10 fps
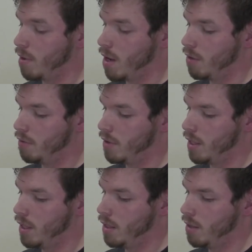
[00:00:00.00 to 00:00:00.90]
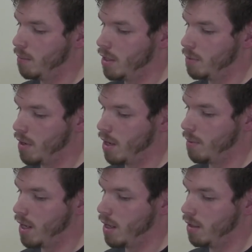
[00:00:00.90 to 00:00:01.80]
Part of the best part
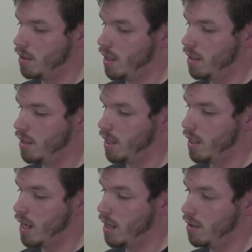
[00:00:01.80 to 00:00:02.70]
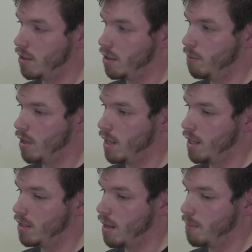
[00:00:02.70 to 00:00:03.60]
about D&D and this community
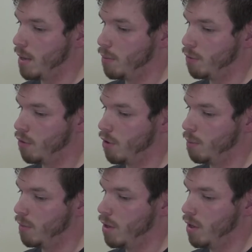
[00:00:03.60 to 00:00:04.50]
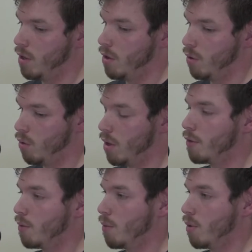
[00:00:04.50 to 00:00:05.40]
is that people from all
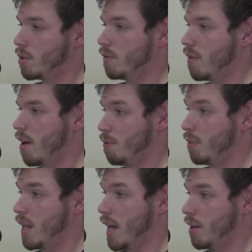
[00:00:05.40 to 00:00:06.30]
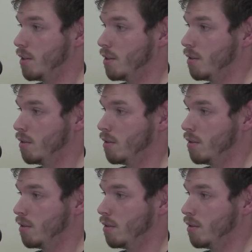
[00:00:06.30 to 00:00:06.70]
different walks of life play it.